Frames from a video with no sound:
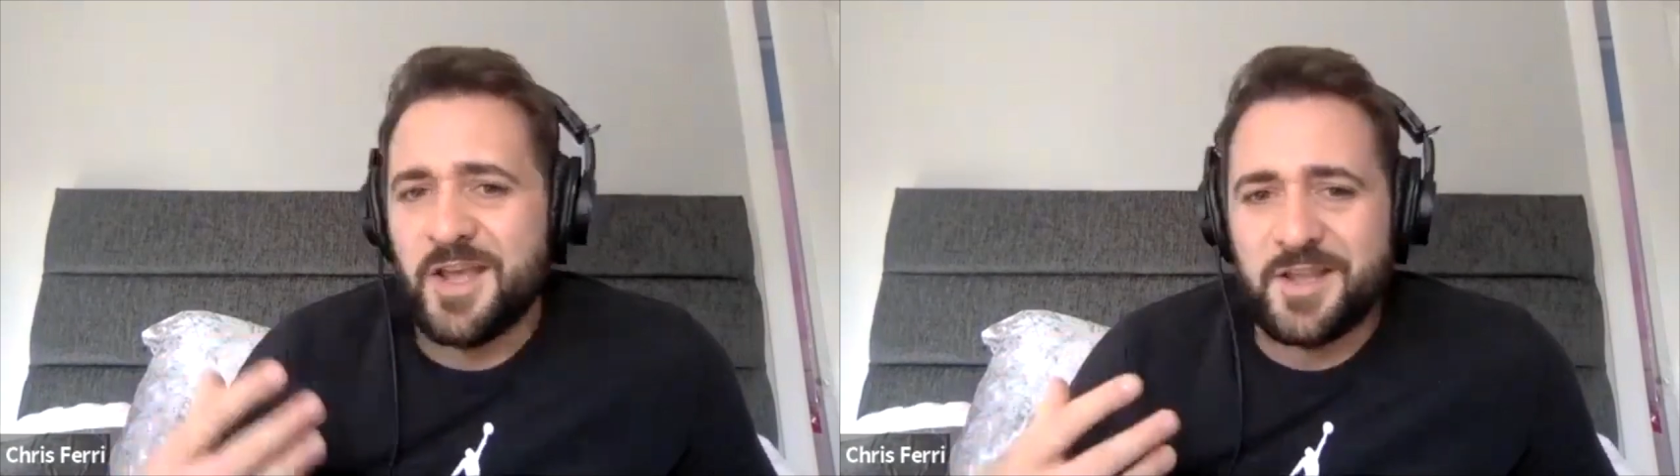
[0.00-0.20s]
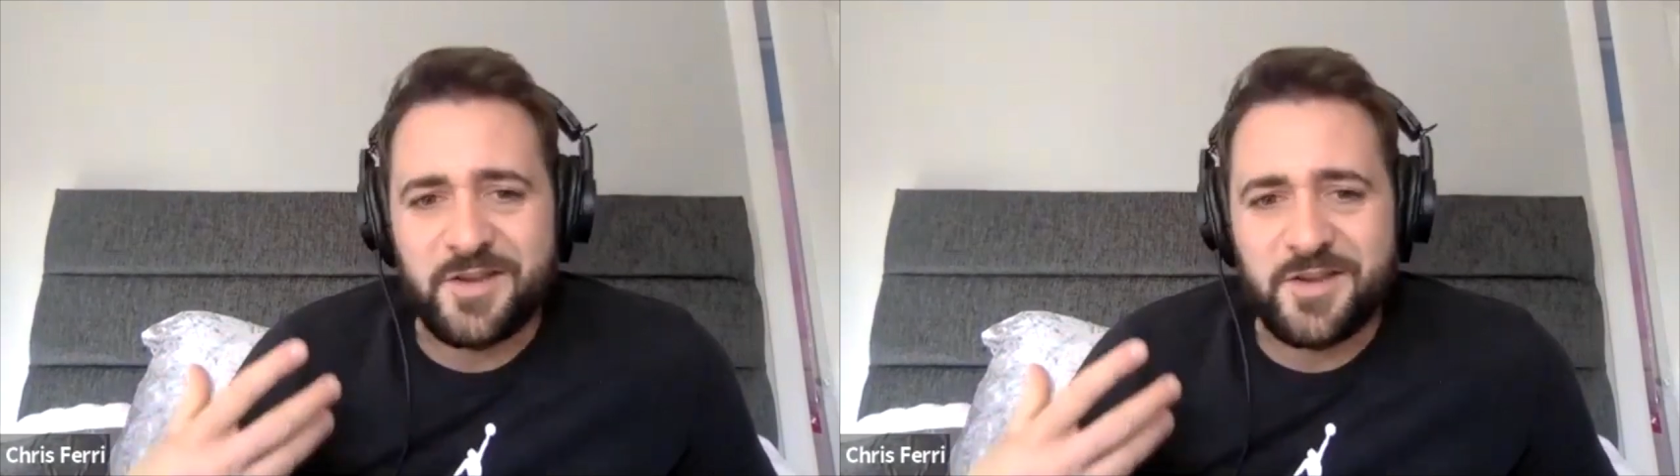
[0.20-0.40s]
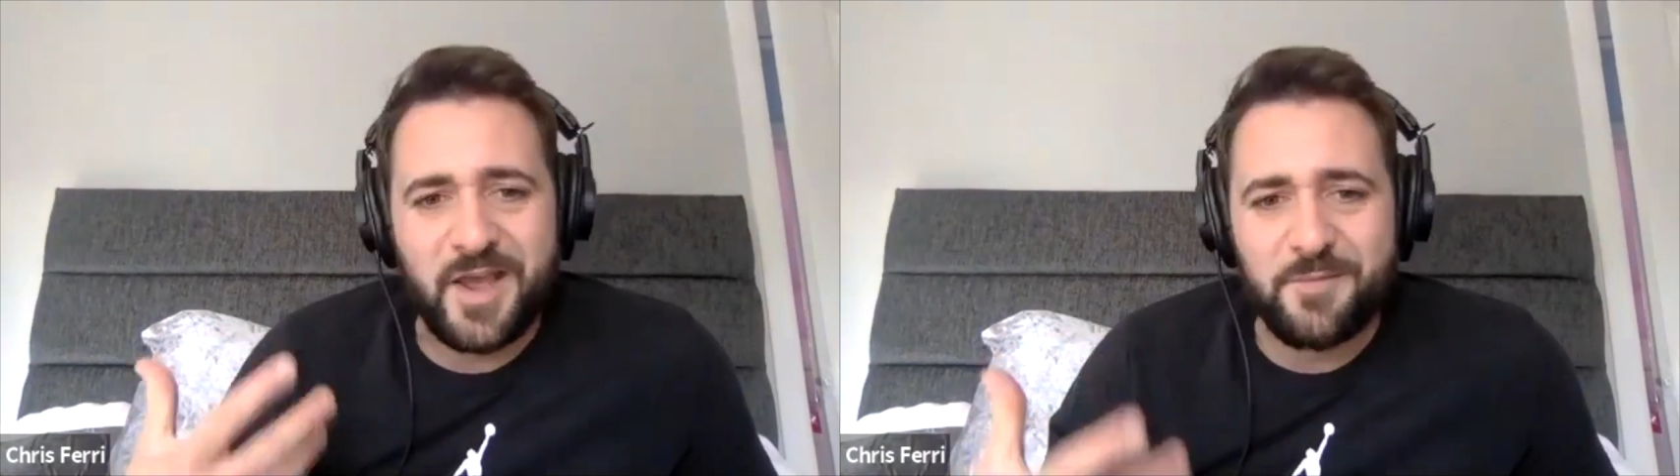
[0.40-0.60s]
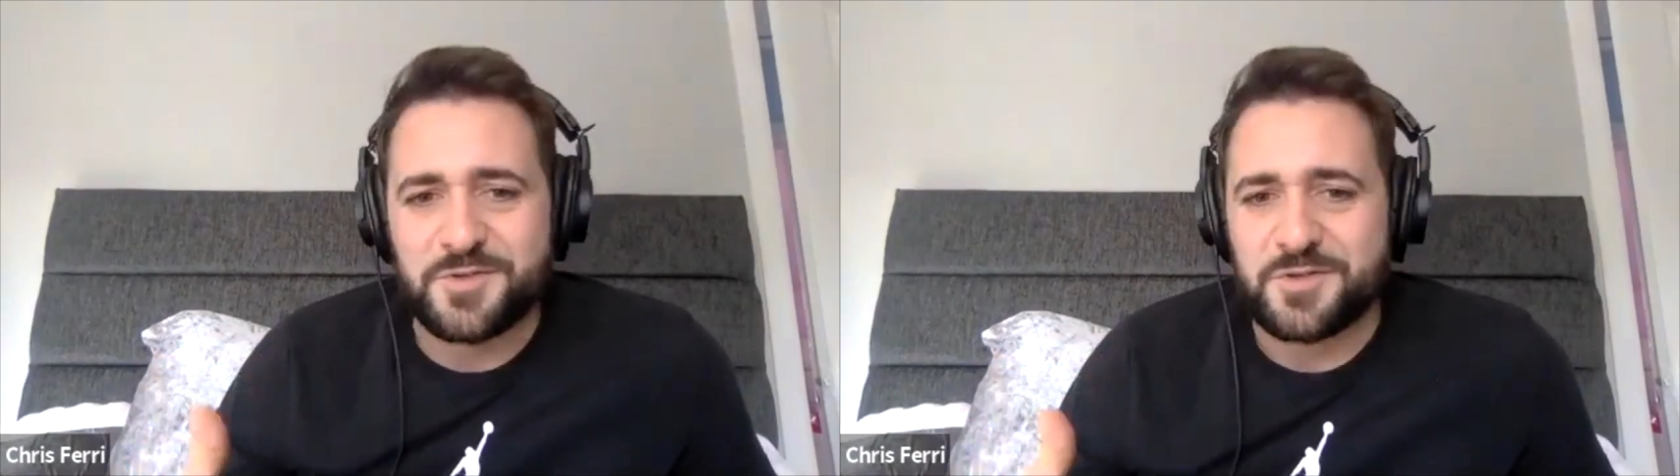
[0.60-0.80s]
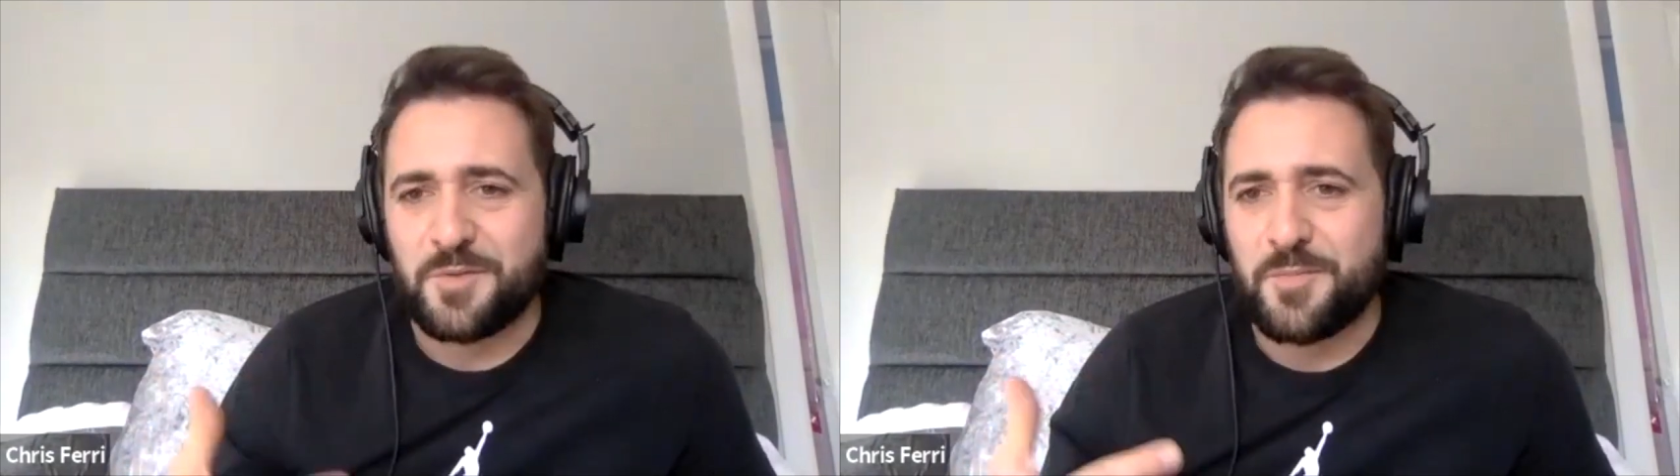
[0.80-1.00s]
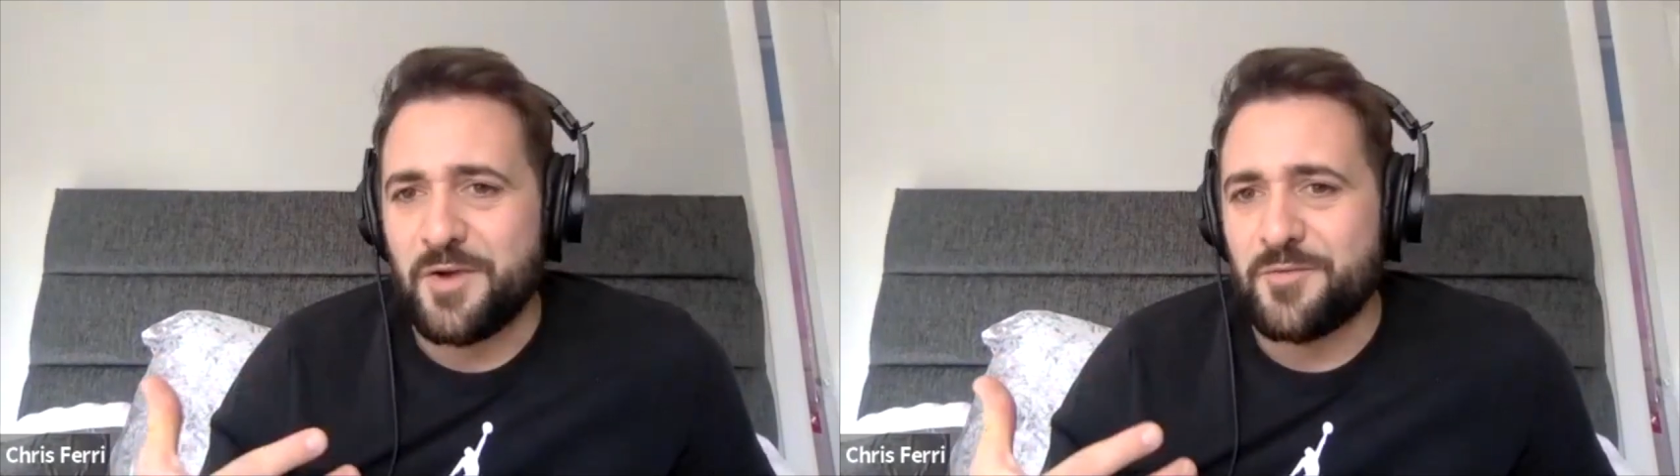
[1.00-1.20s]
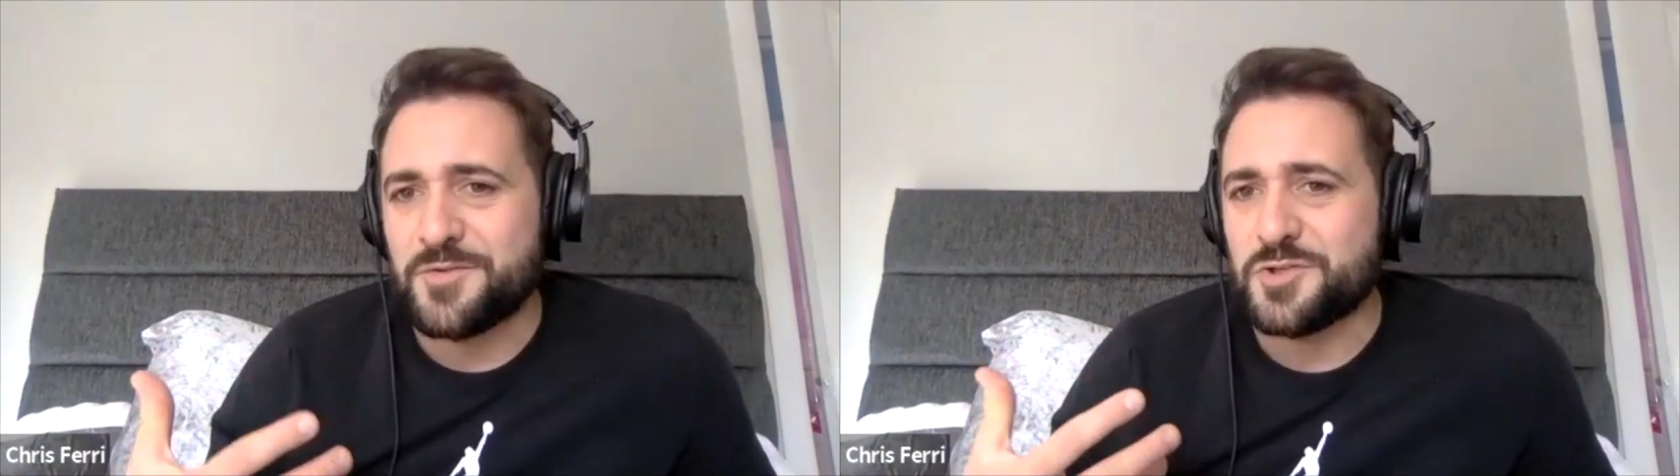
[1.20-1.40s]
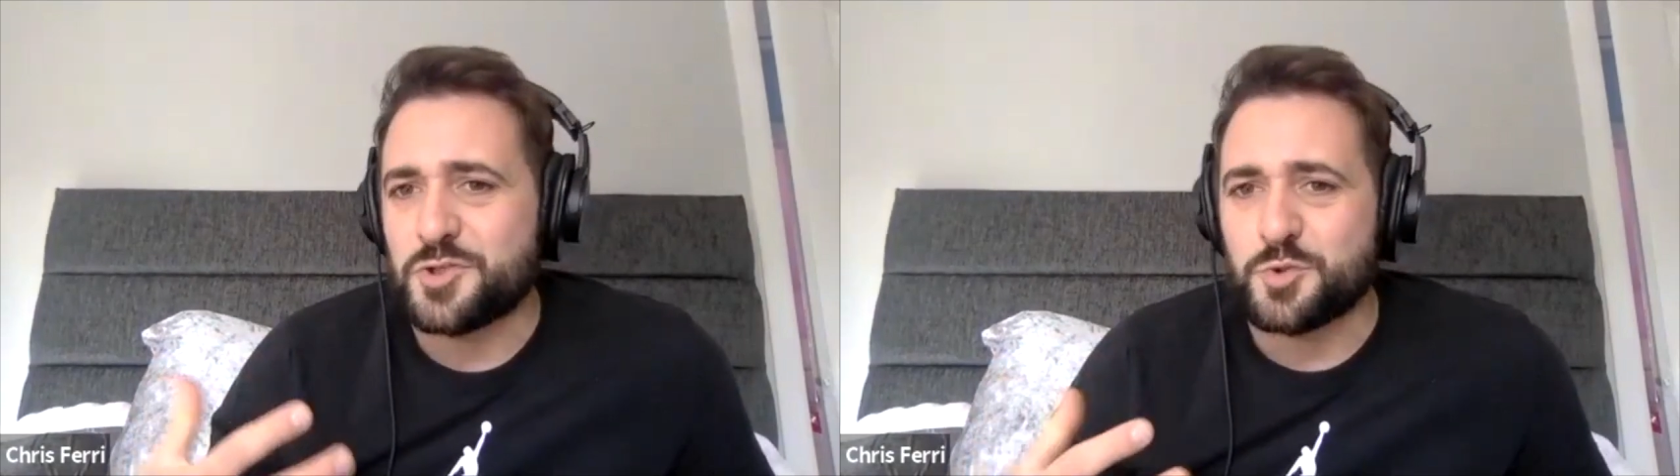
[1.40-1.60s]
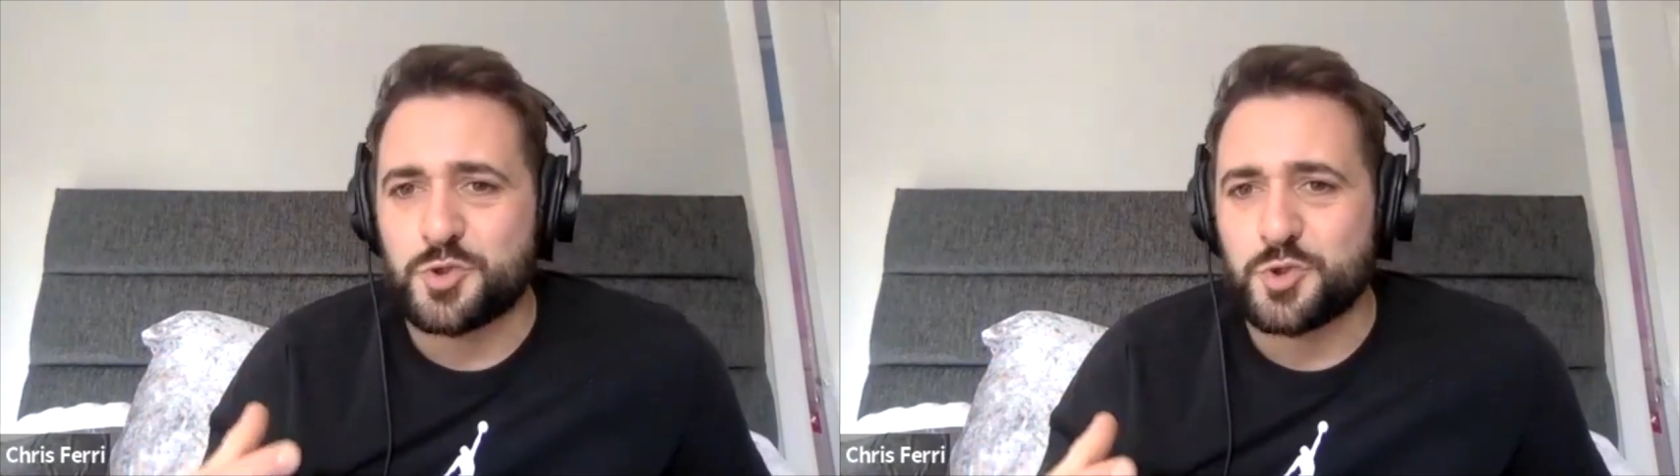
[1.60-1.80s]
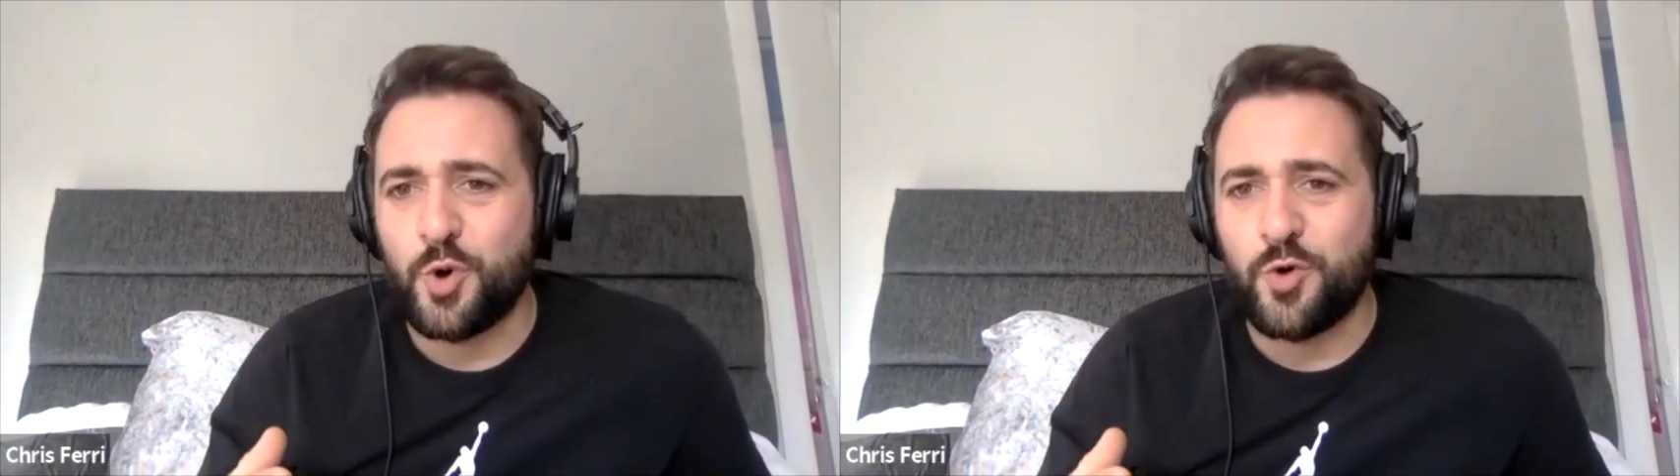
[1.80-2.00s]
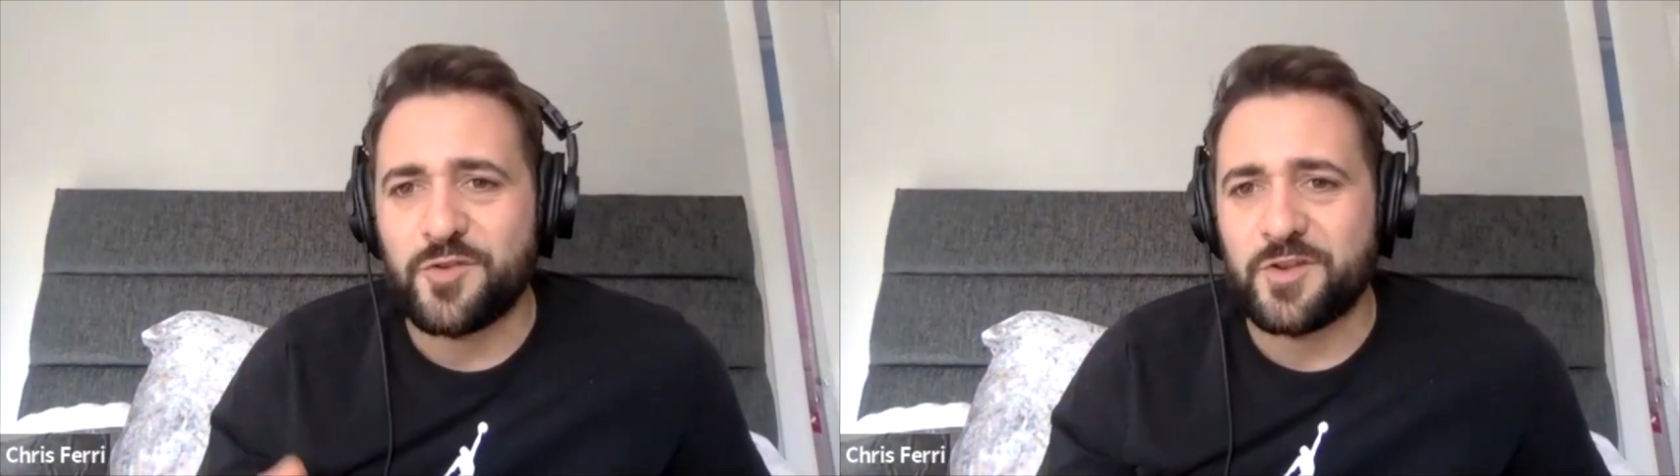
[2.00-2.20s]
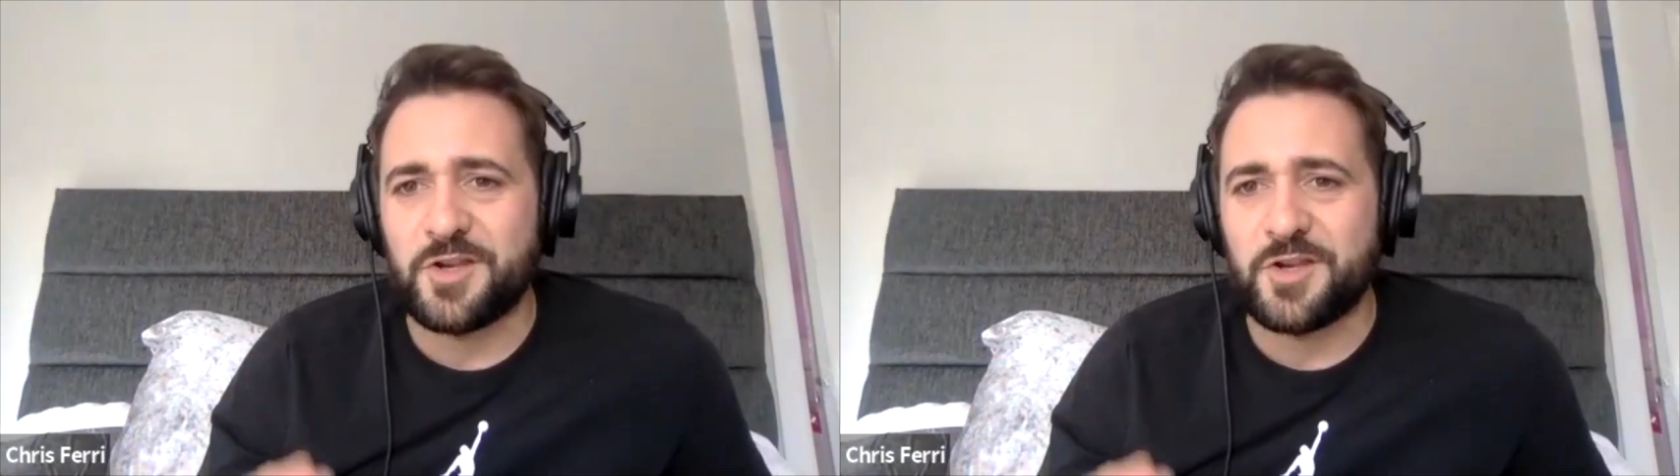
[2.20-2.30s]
hips or your pelvis is so soft in it."